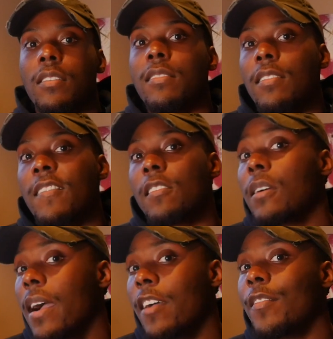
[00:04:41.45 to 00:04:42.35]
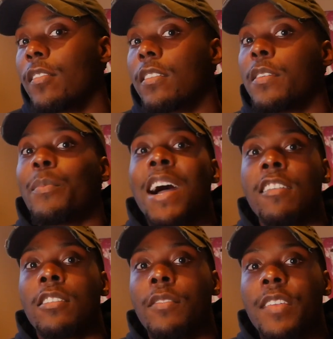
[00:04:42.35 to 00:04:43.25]
These things are obviously
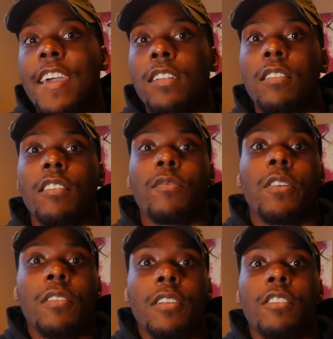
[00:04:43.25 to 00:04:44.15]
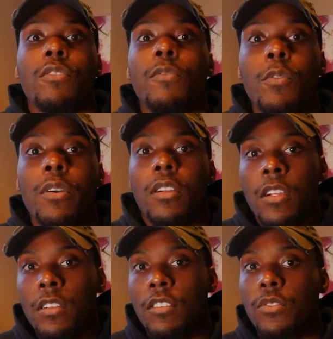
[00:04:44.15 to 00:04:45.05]
positive catalysts for their Q4
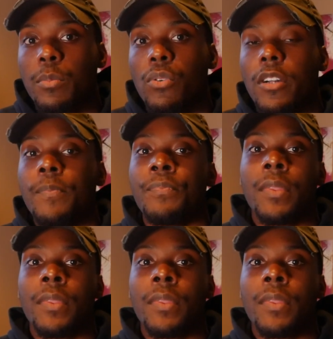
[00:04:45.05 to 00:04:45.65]
earnings report.